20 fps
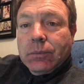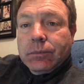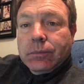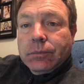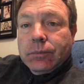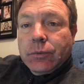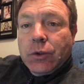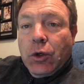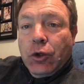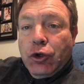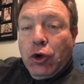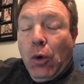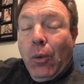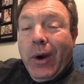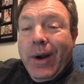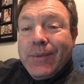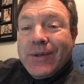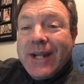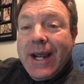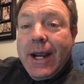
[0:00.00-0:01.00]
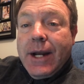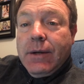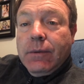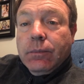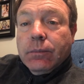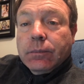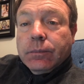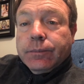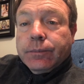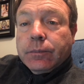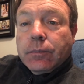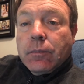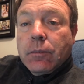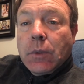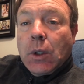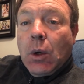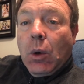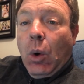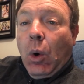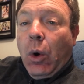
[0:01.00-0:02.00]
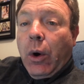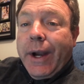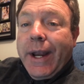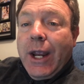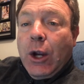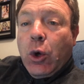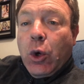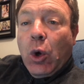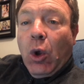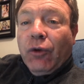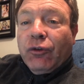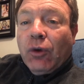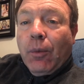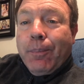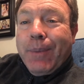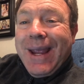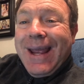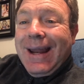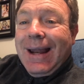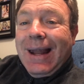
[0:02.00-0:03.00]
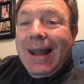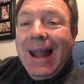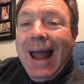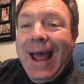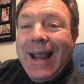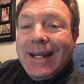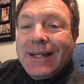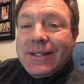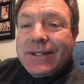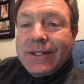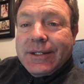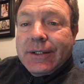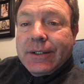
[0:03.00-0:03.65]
You know what I'm saying? Or it could also be light.